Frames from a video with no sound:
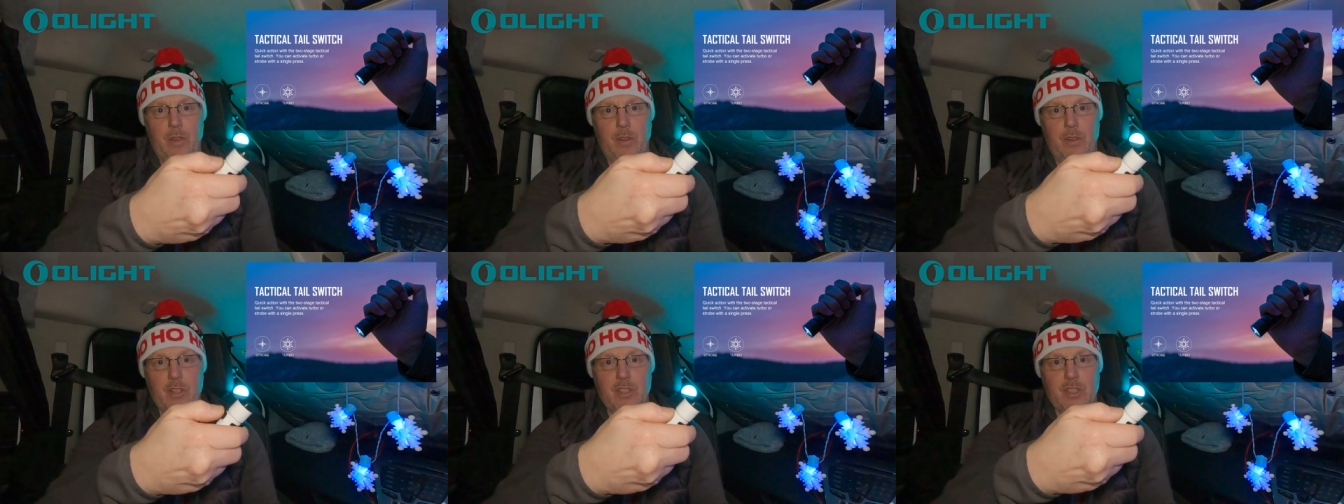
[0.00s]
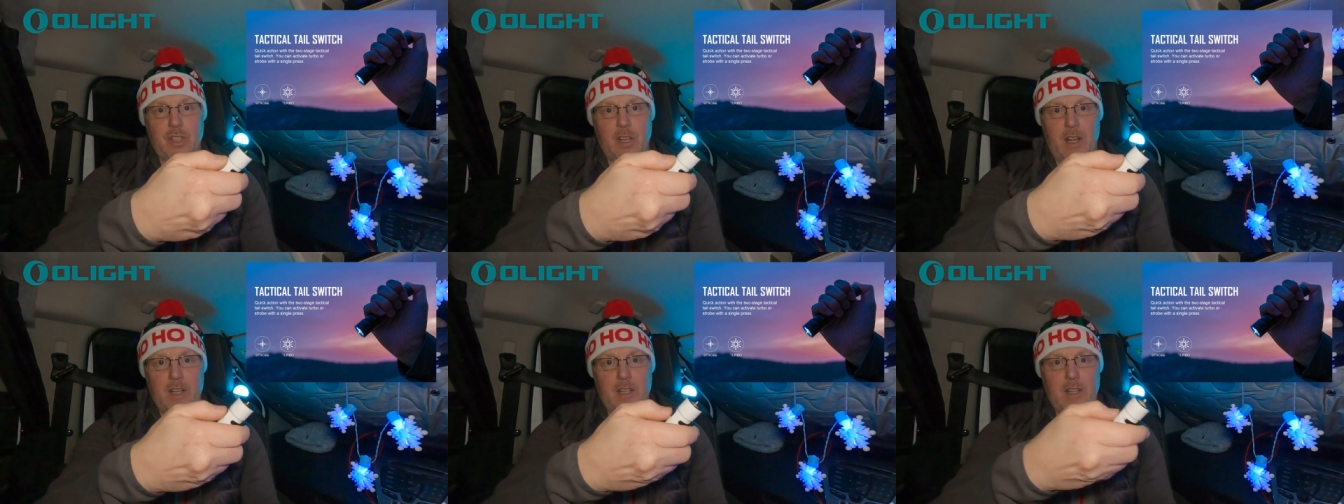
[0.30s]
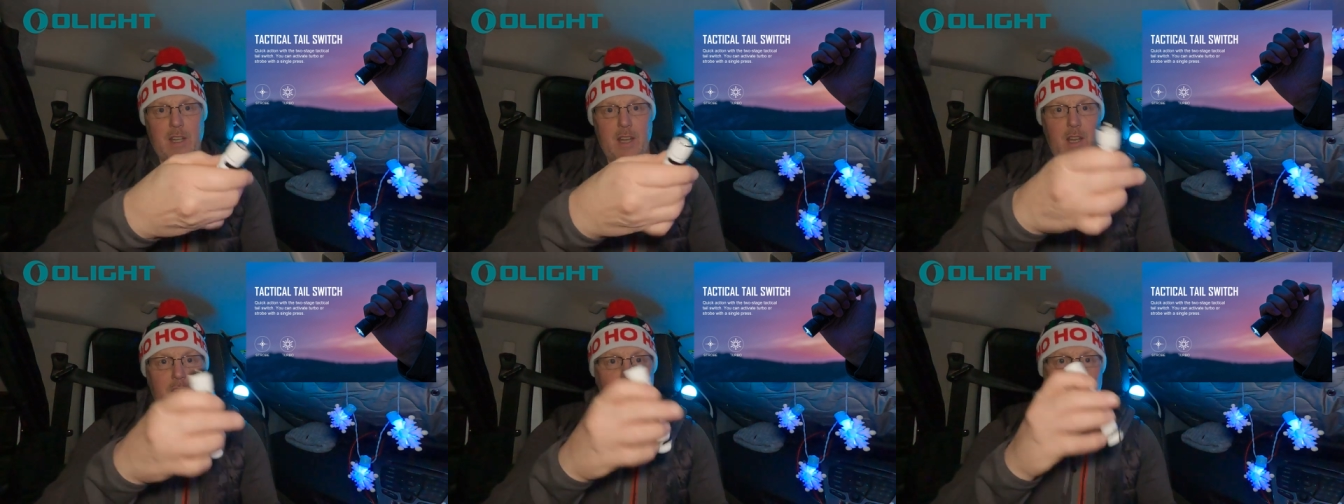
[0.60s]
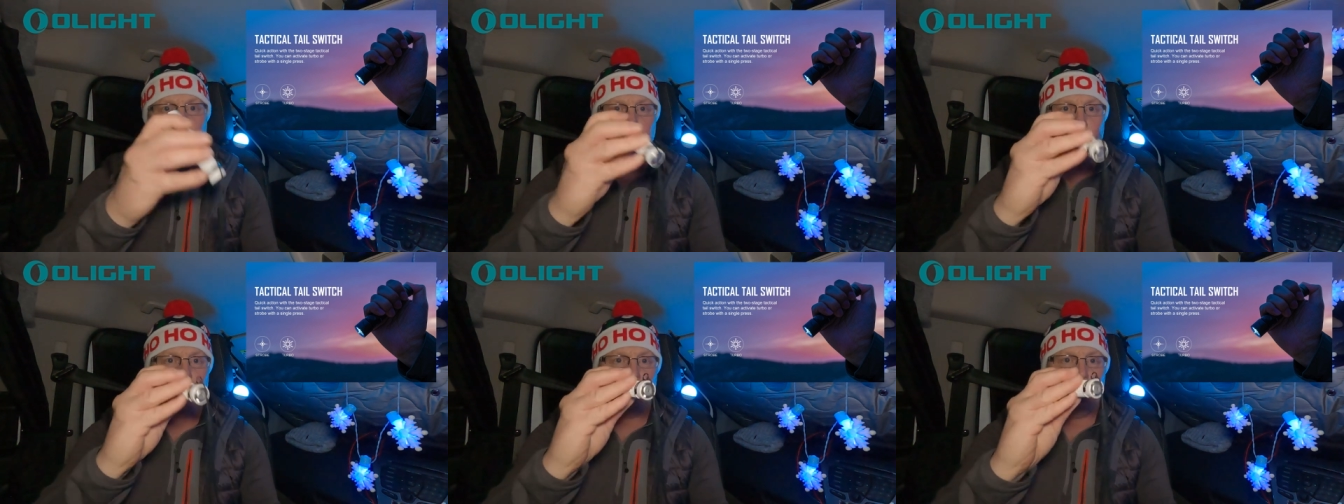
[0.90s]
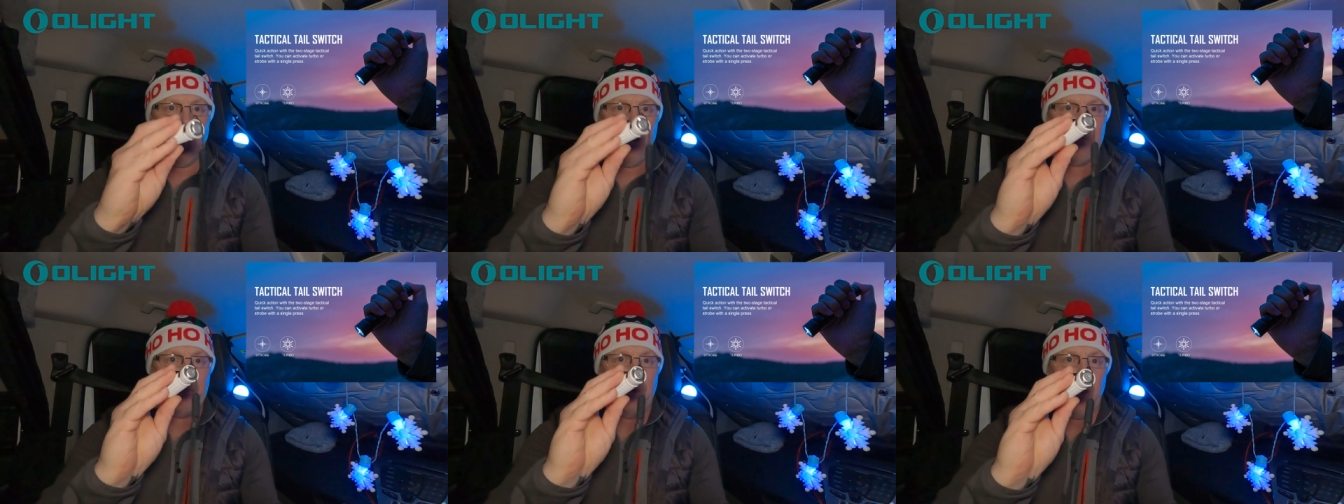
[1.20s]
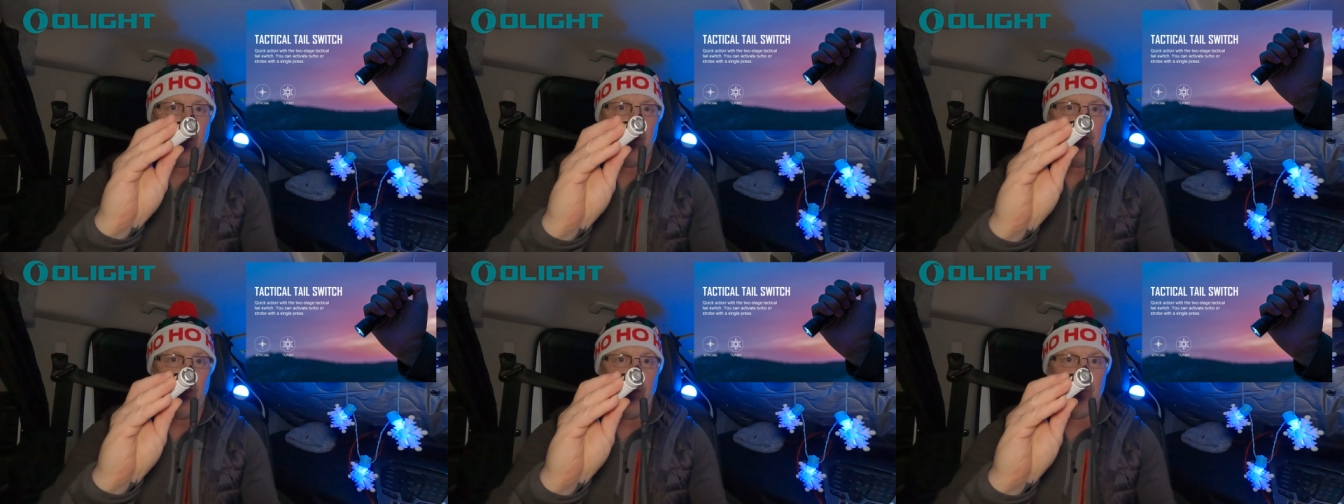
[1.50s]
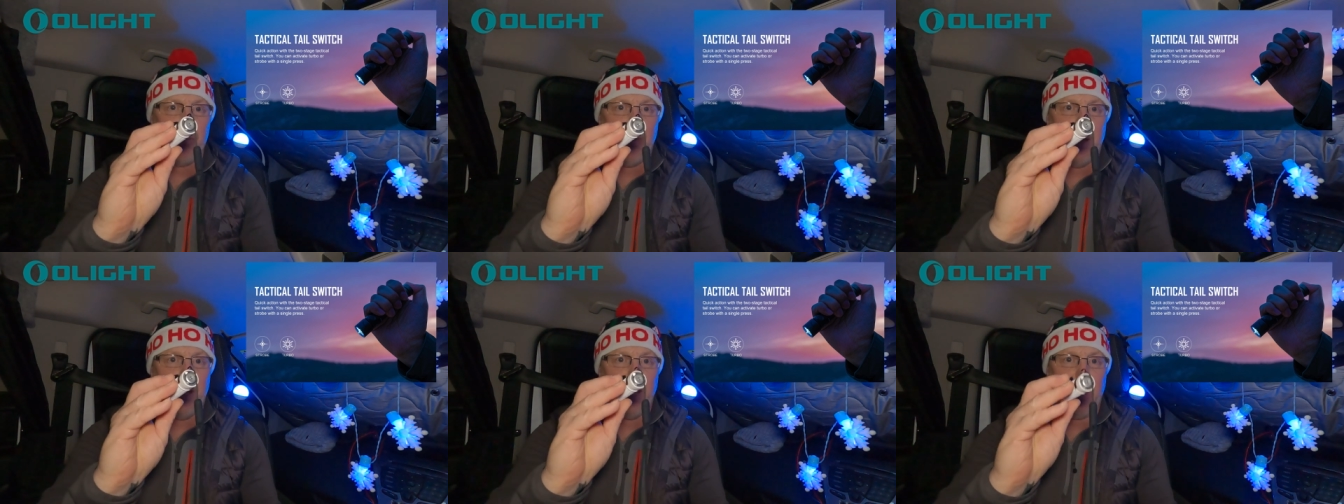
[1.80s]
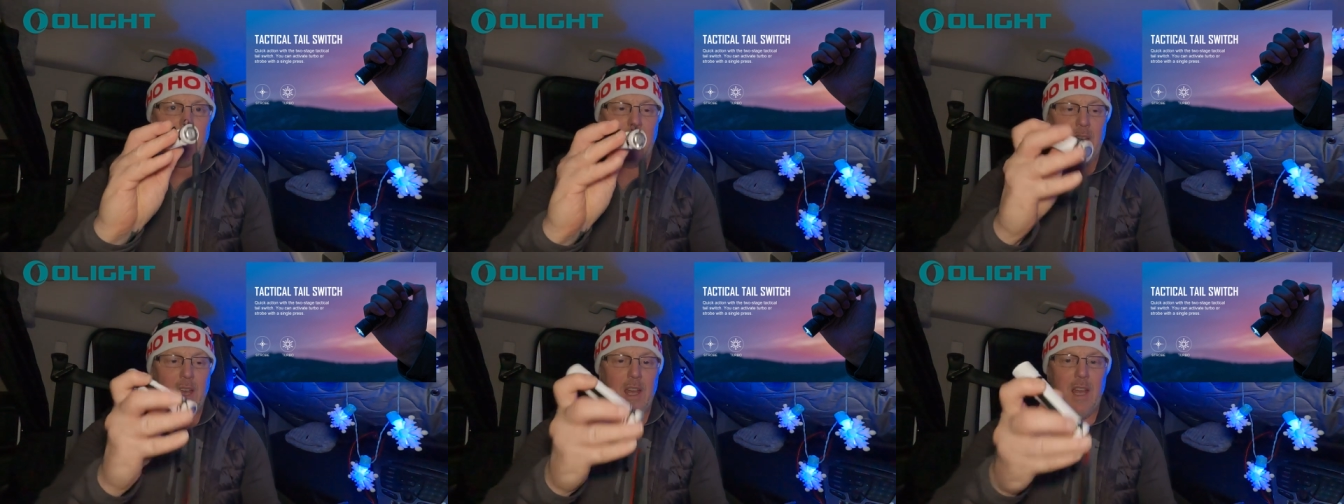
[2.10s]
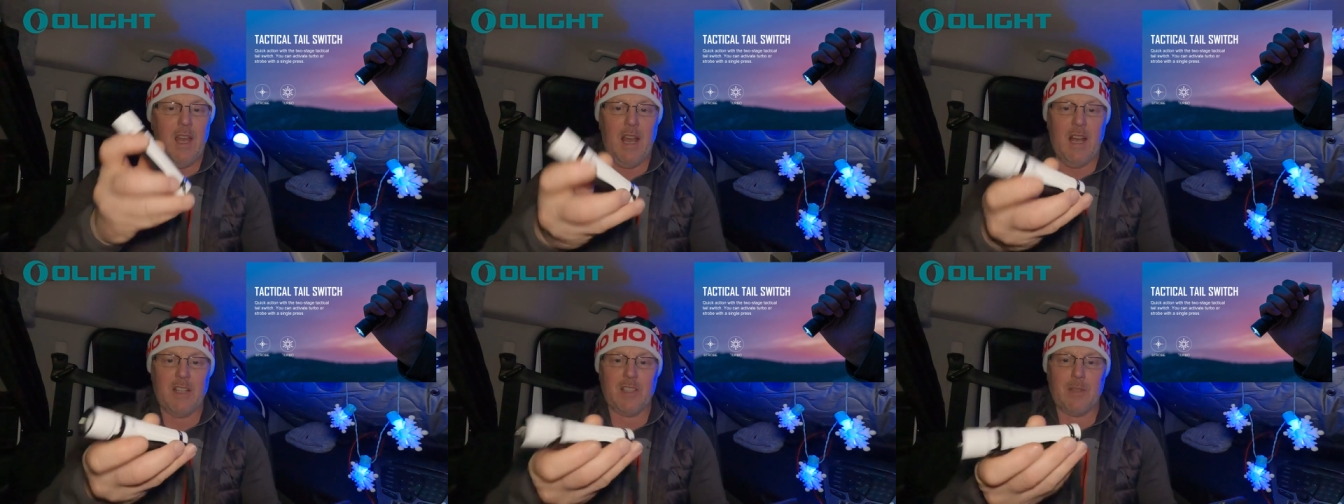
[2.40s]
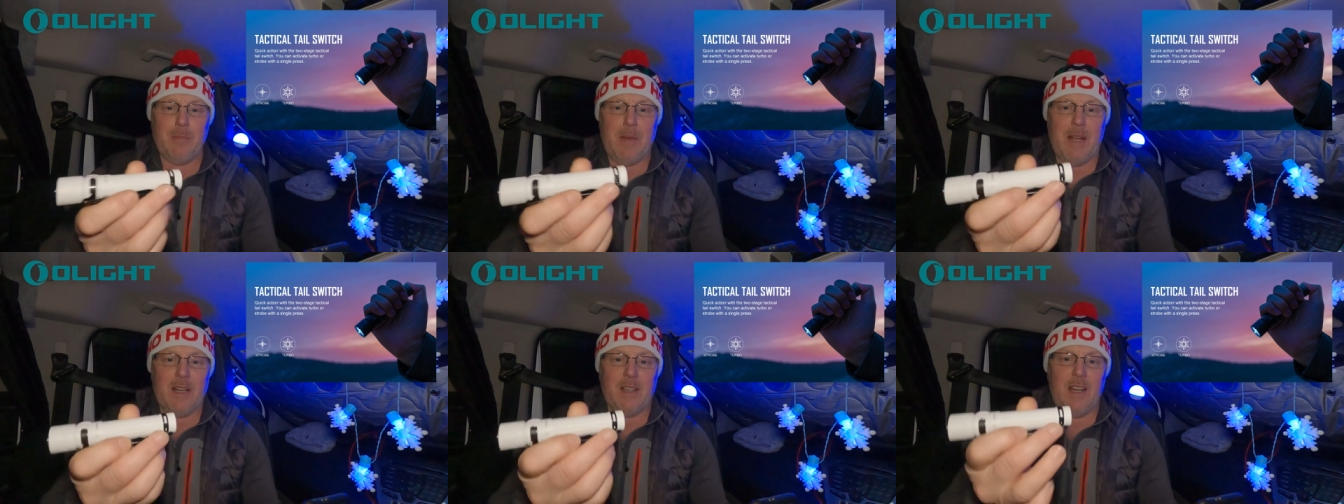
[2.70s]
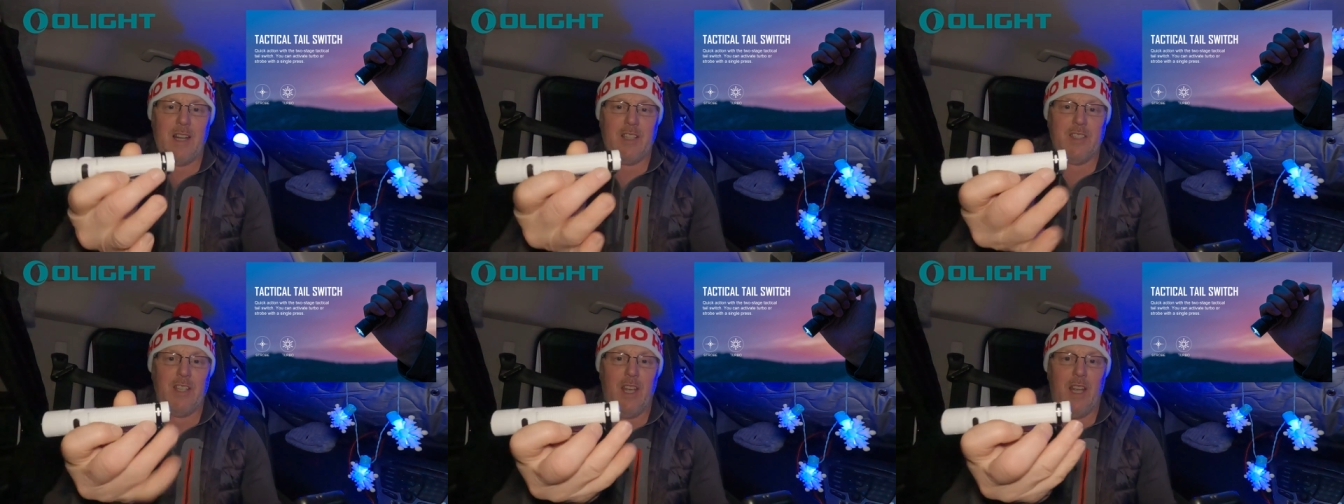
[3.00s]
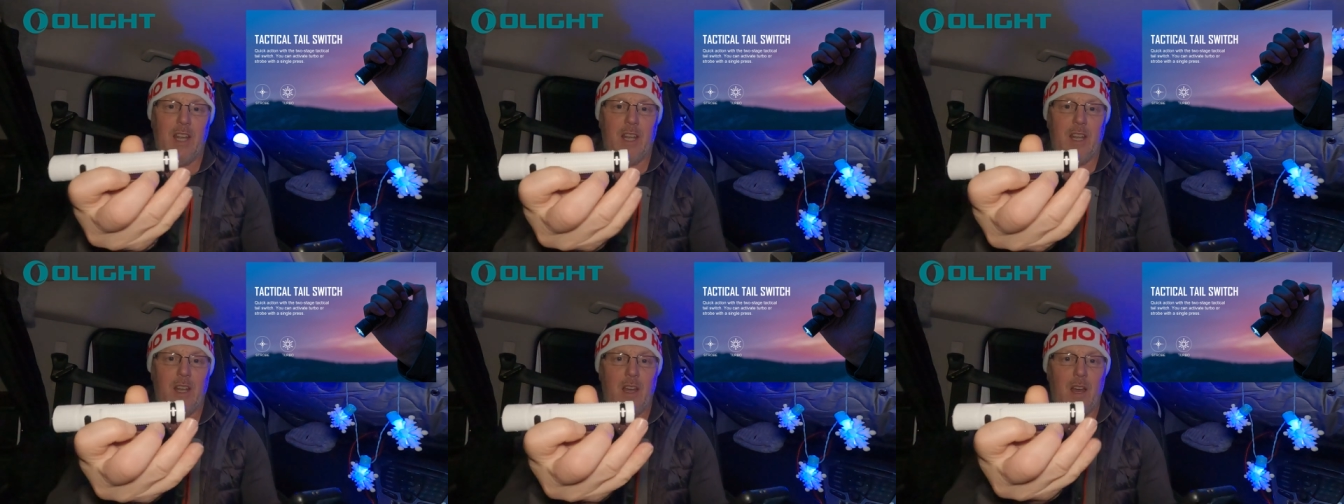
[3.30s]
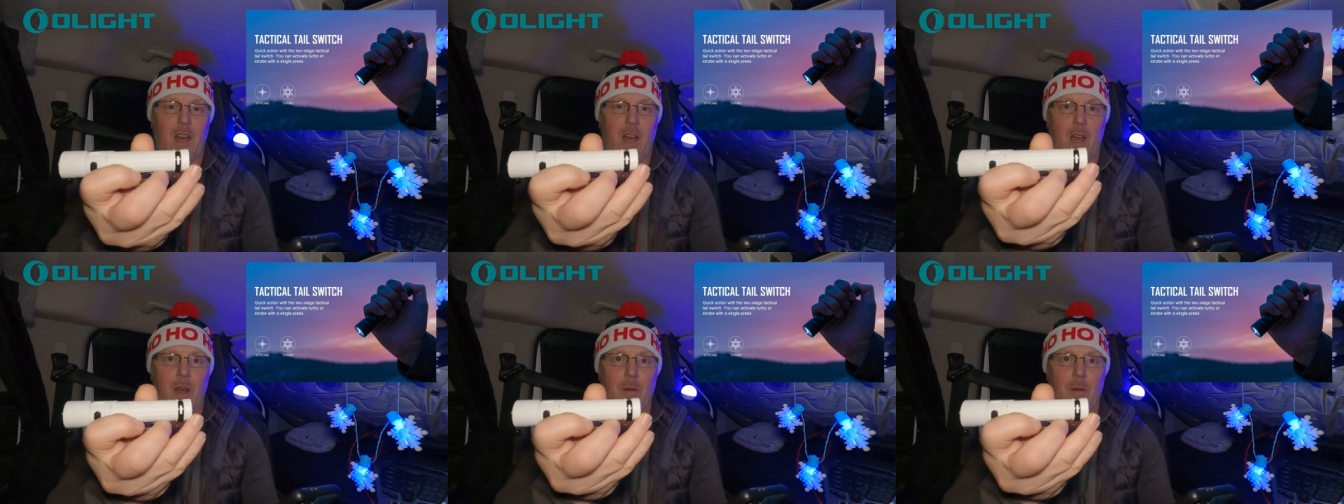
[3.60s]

on the side there, and you've also got a button on the back. It has a magnetic